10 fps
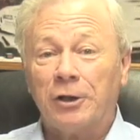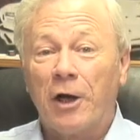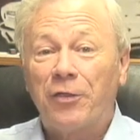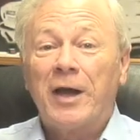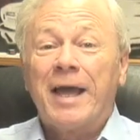
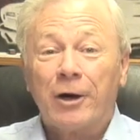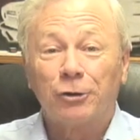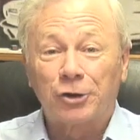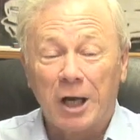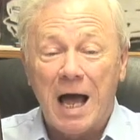nothing
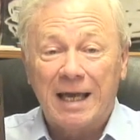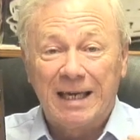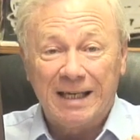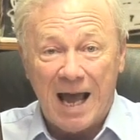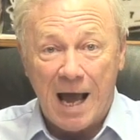else like
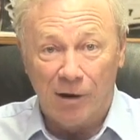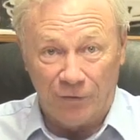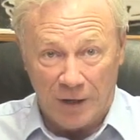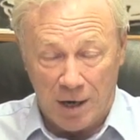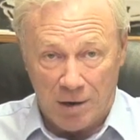it out
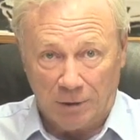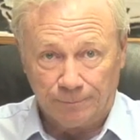there.